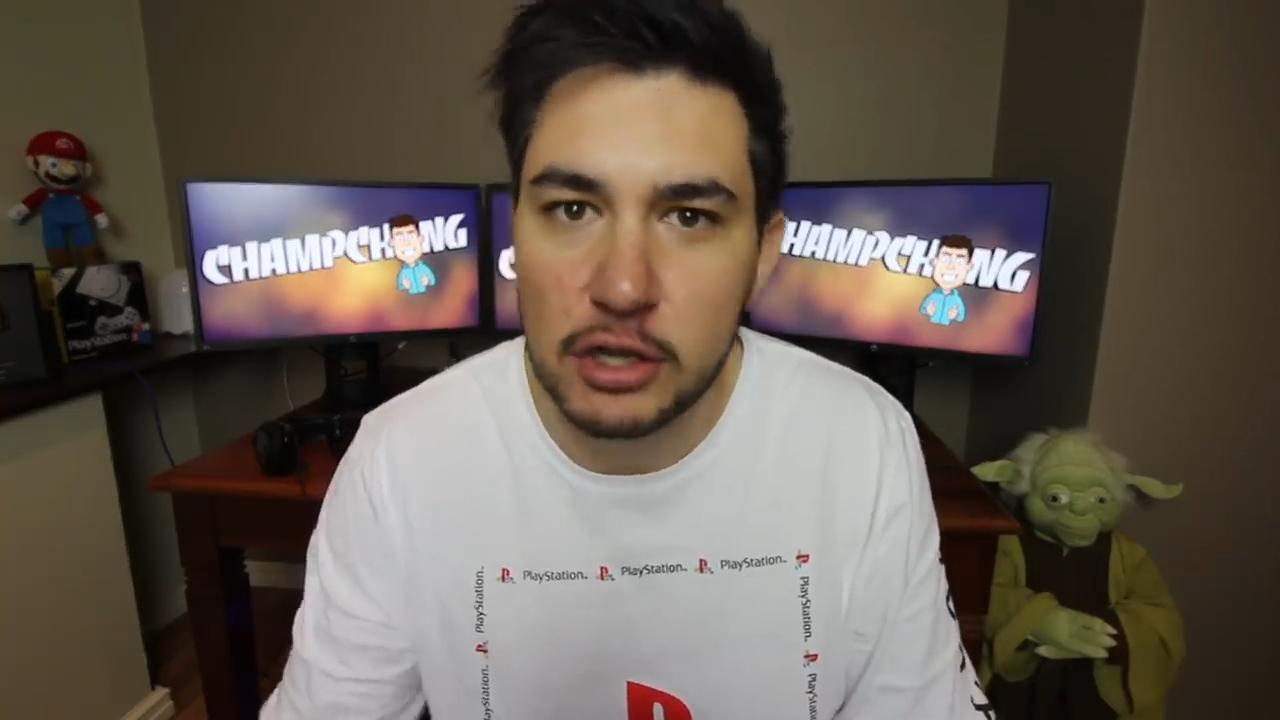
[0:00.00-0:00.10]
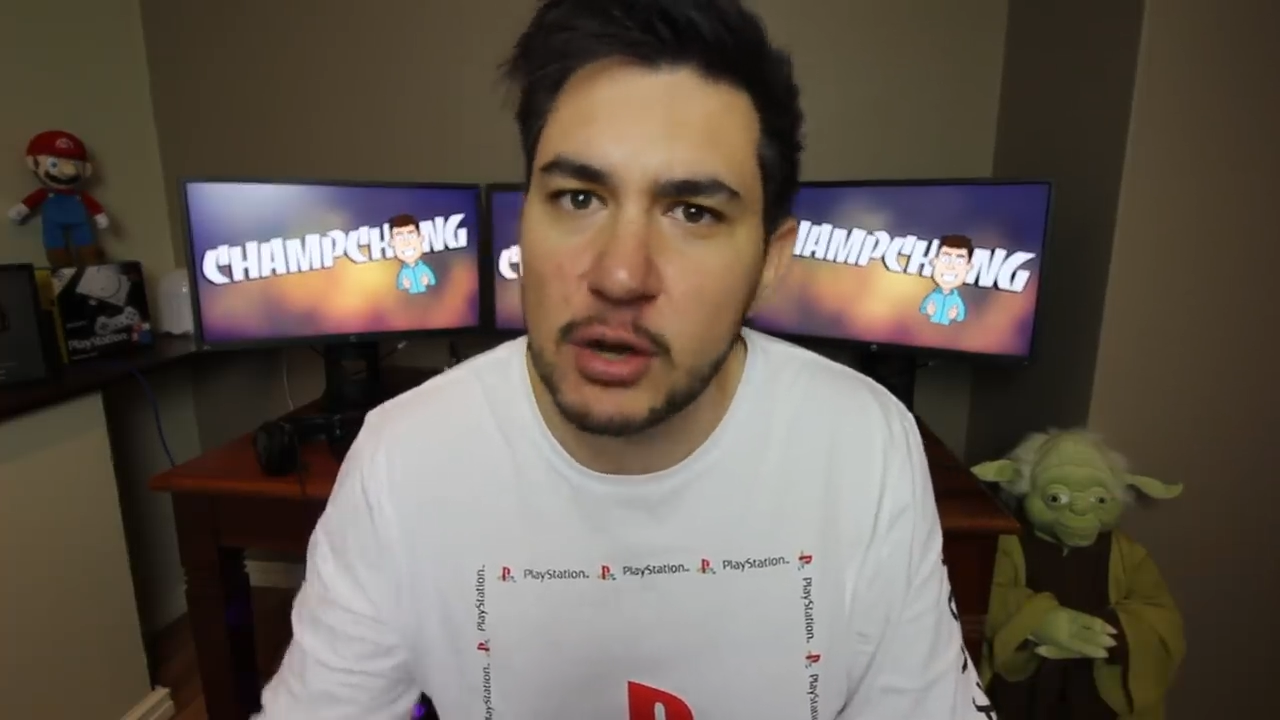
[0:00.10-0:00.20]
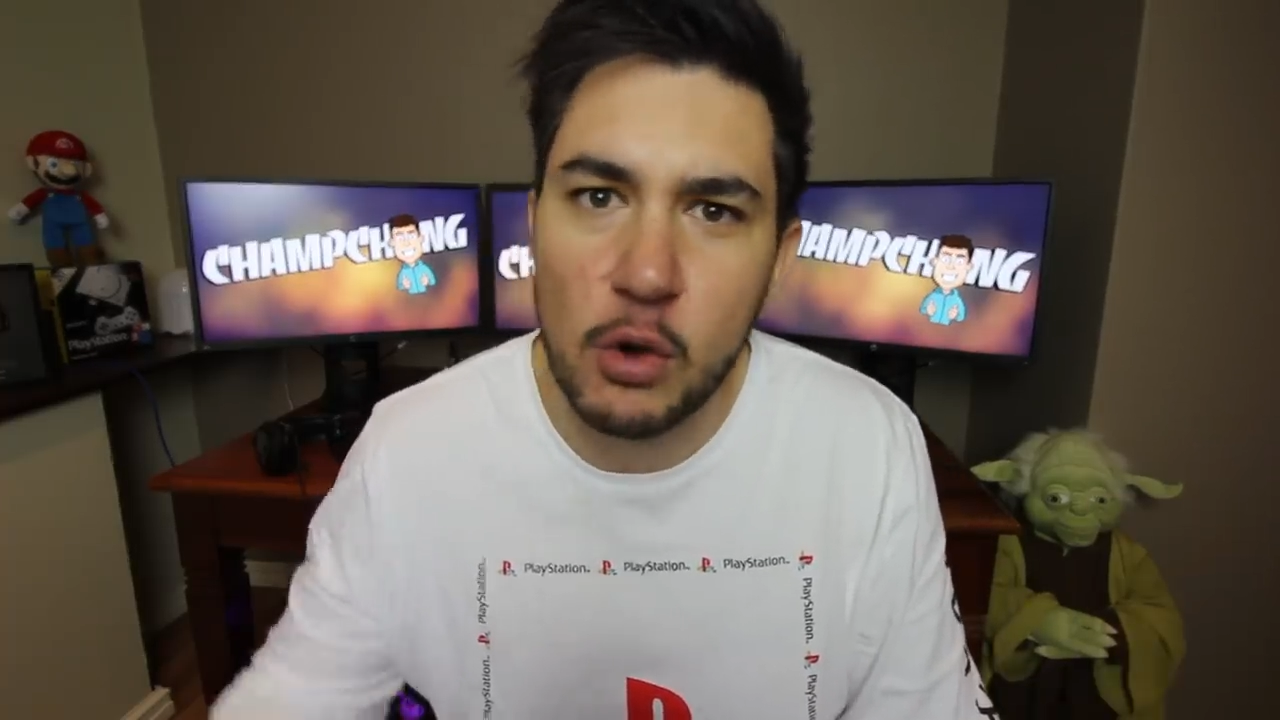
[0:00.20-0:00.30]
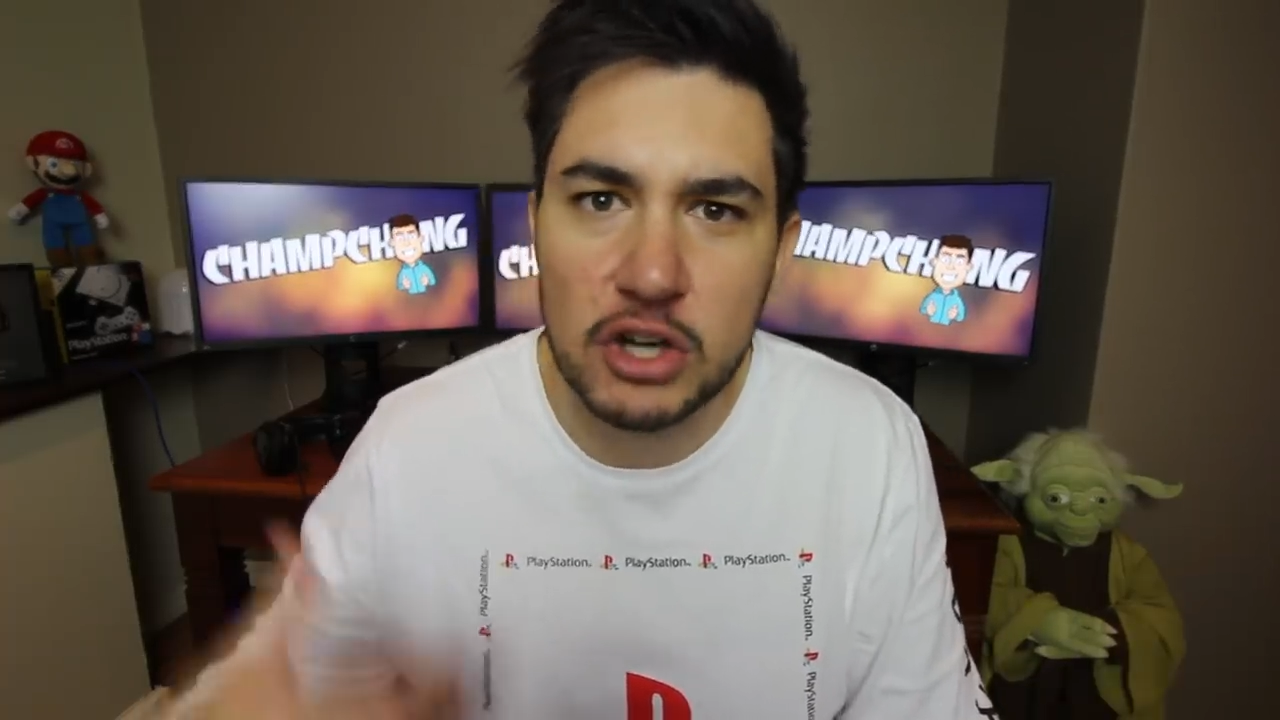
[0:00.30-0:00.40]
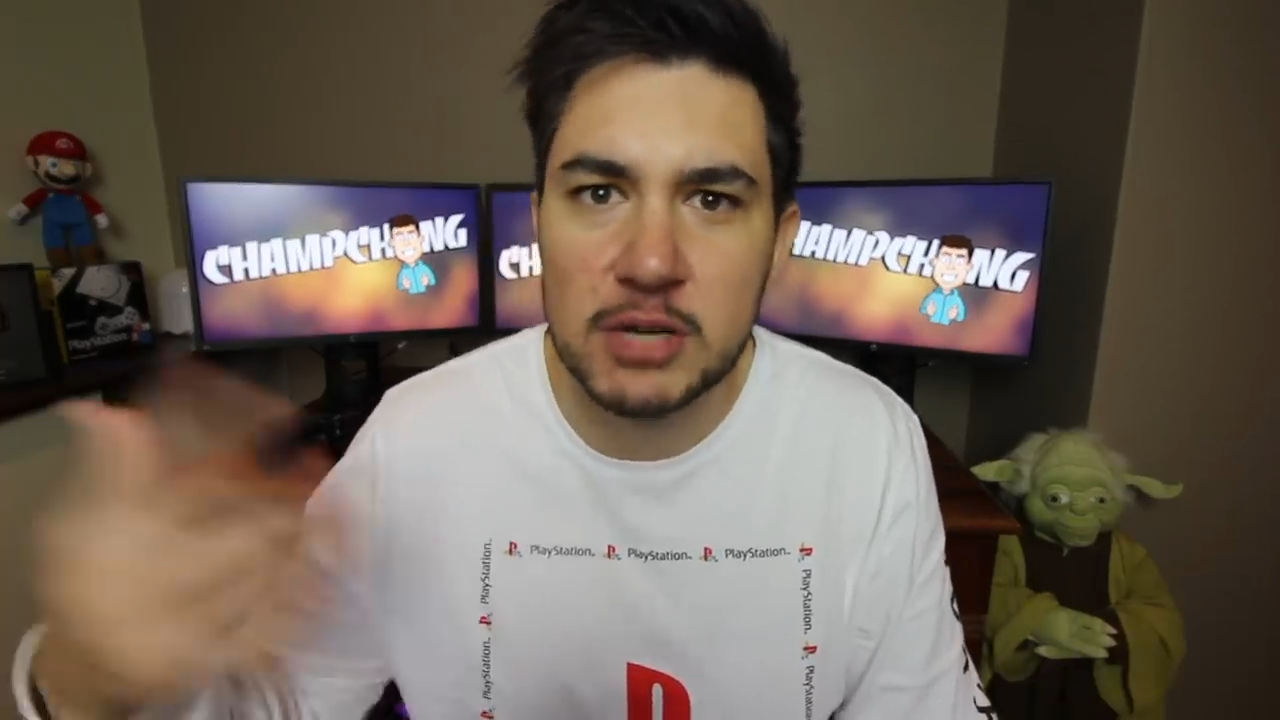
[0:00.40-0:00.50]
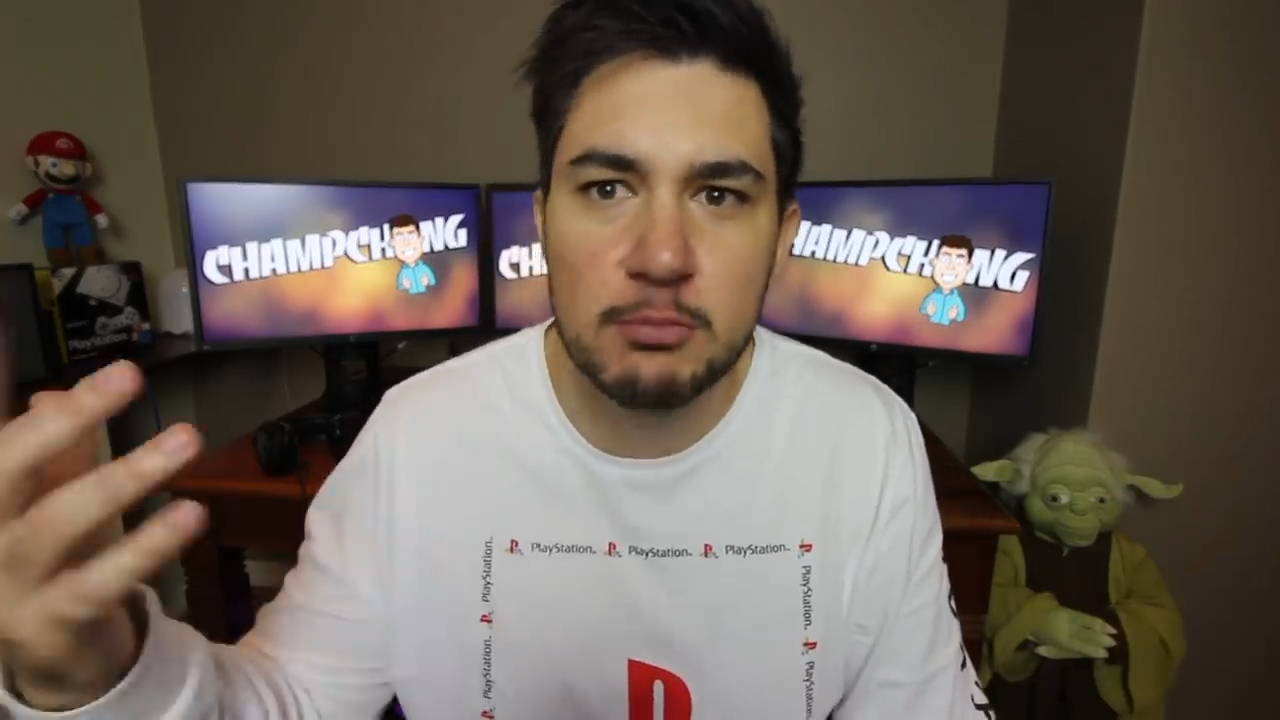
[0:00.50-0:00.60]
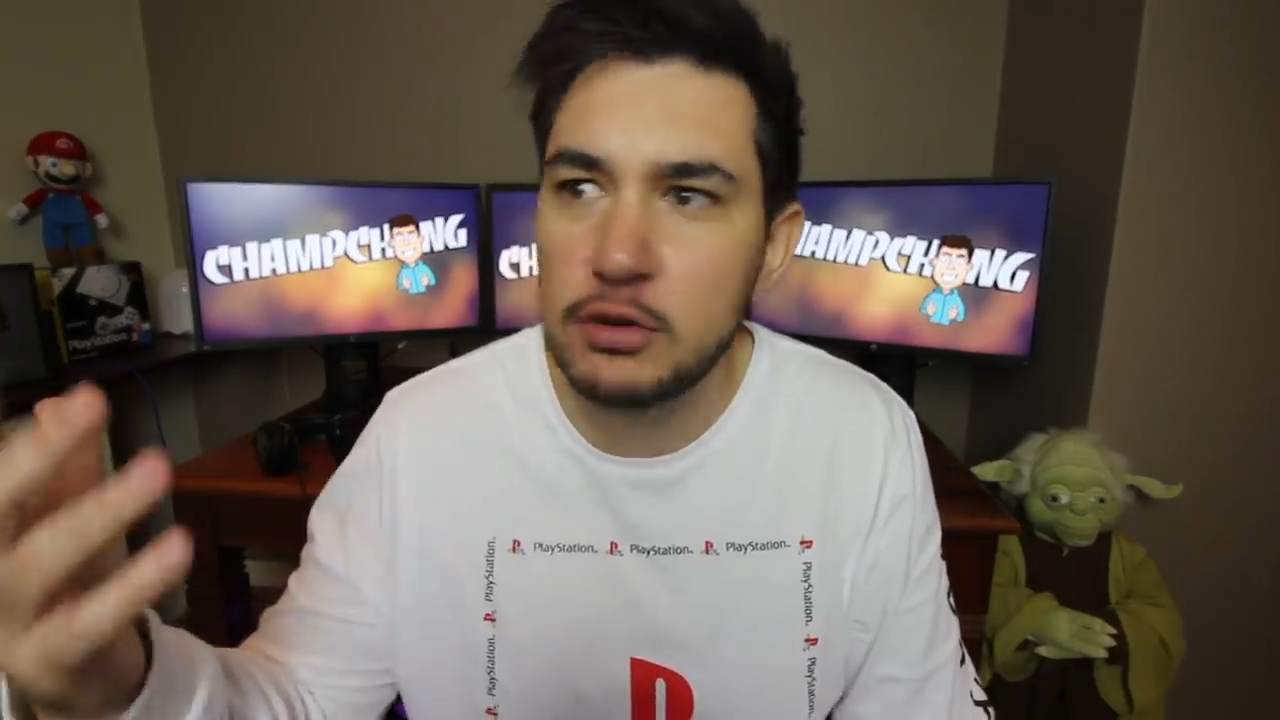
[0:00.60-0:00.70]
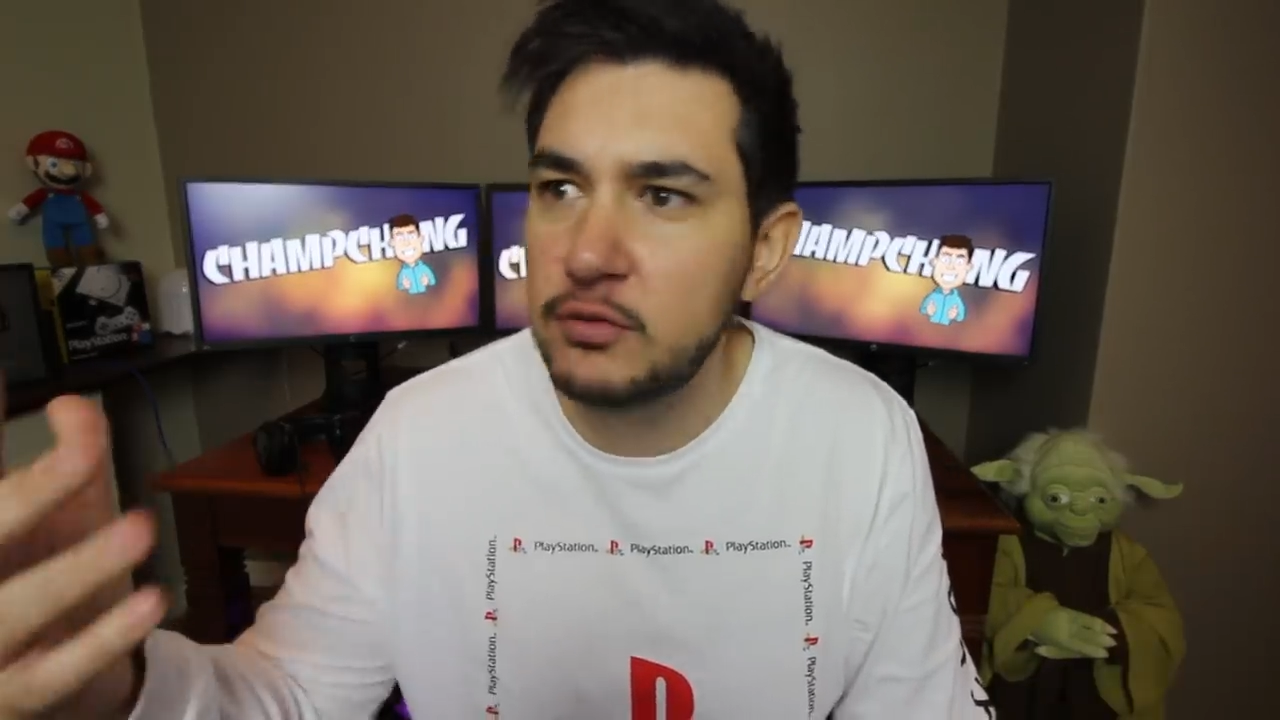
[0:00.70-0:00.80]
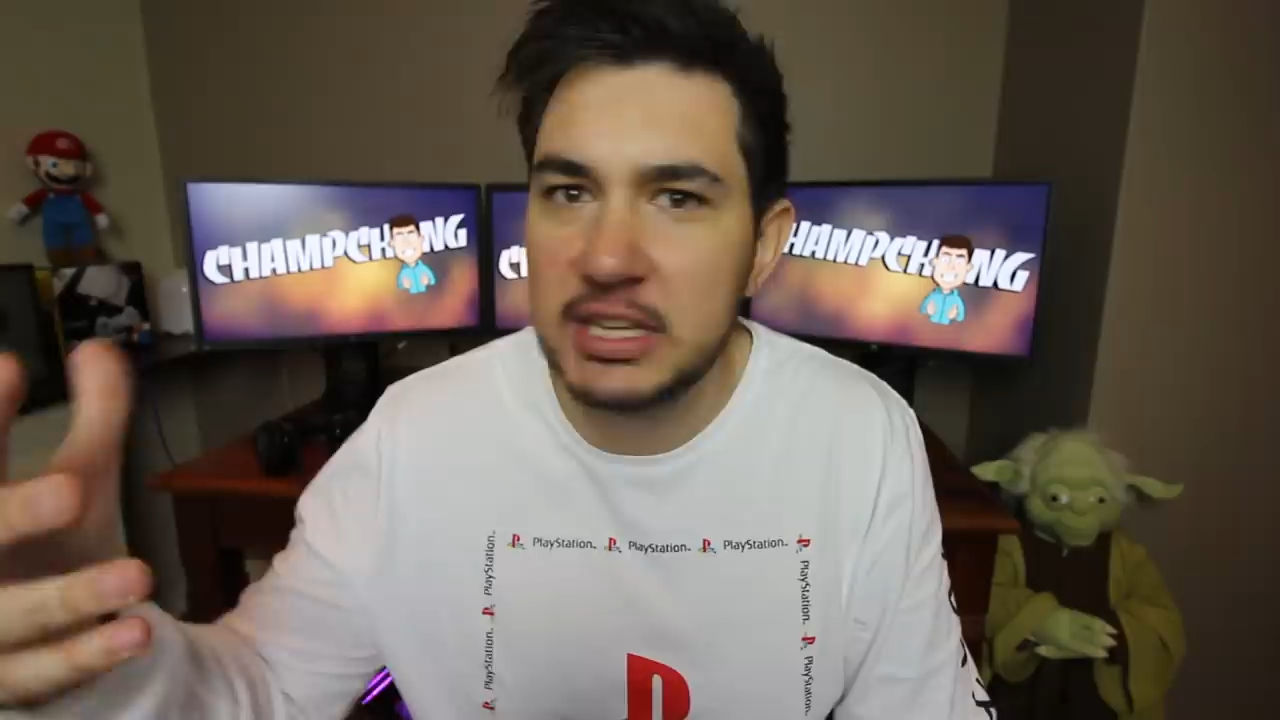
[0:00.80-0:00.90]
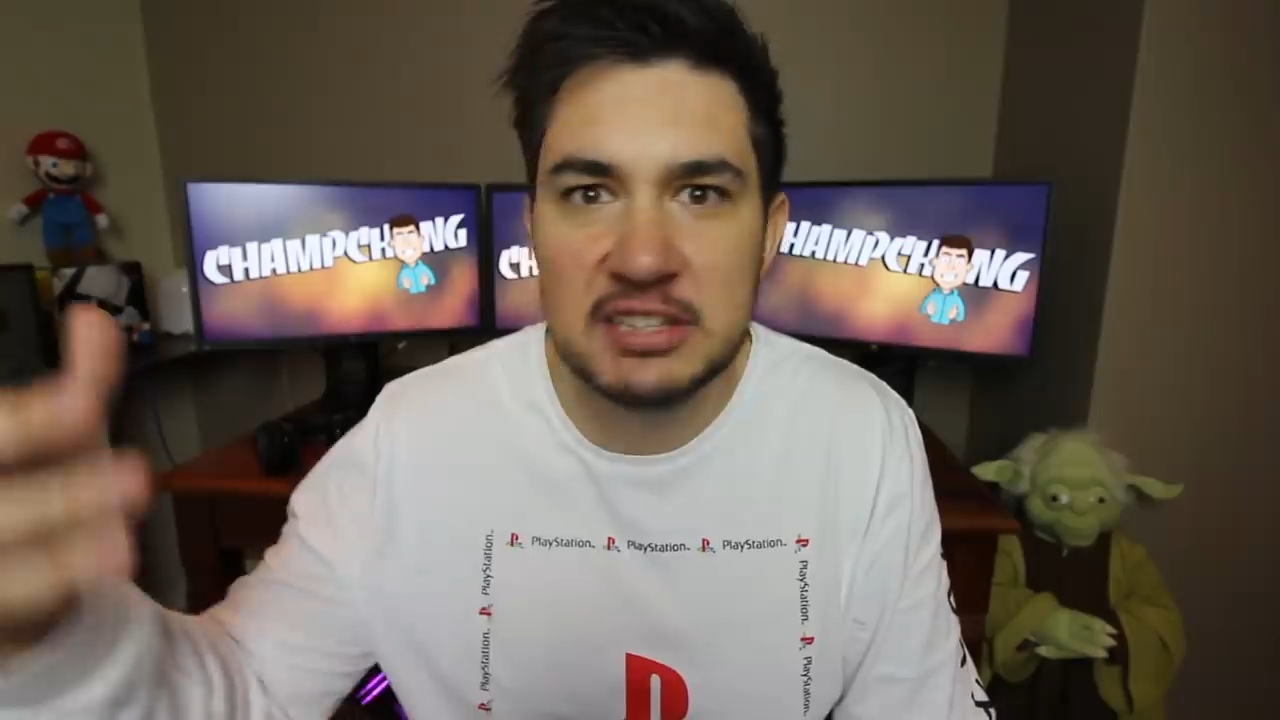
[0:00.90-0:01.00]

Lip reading: you can watch a movie